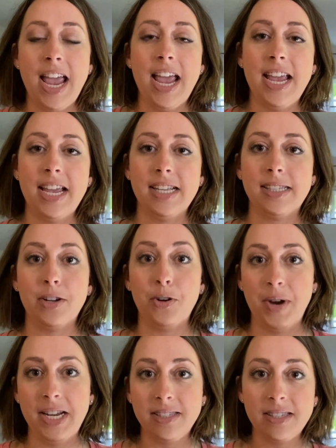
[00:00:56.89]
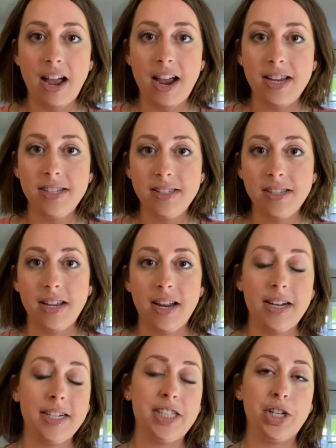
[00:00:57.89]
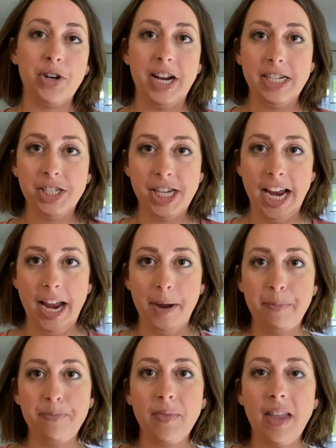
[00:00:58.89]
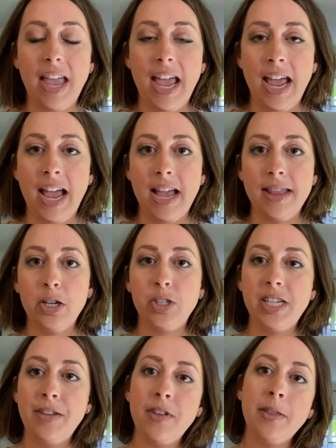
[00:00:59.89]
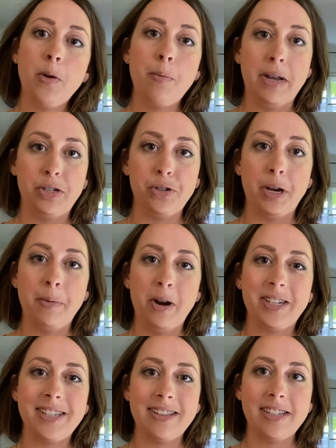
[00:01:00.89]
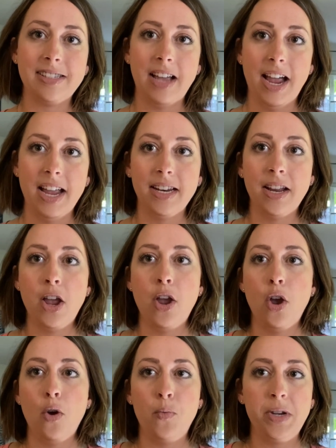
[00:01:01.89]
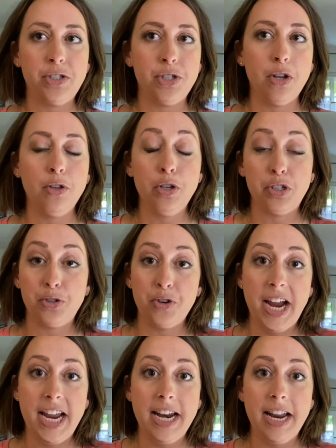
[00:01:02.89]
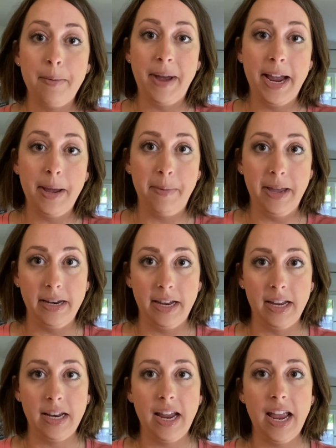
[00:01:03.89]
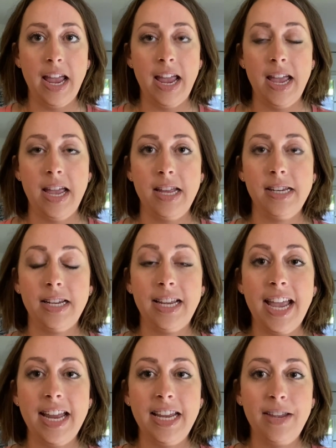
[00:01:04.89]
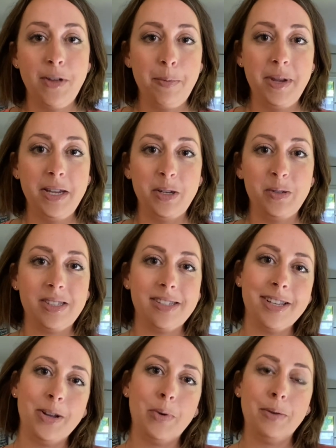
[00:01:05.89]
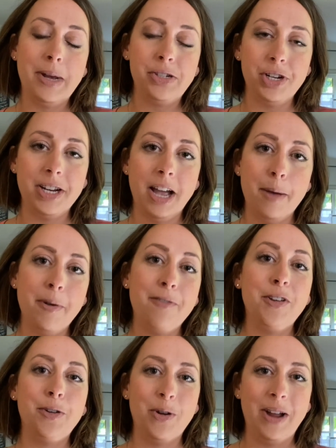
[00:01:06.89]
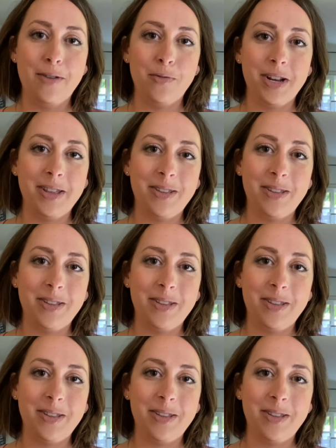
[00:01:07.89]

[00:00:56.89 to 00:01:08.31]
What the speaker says: It's a great size and it's a great shape. And there's even little measuring marks on the side, which looks great in opinion, and can even be used as a liquid measuring cup if you don't have one of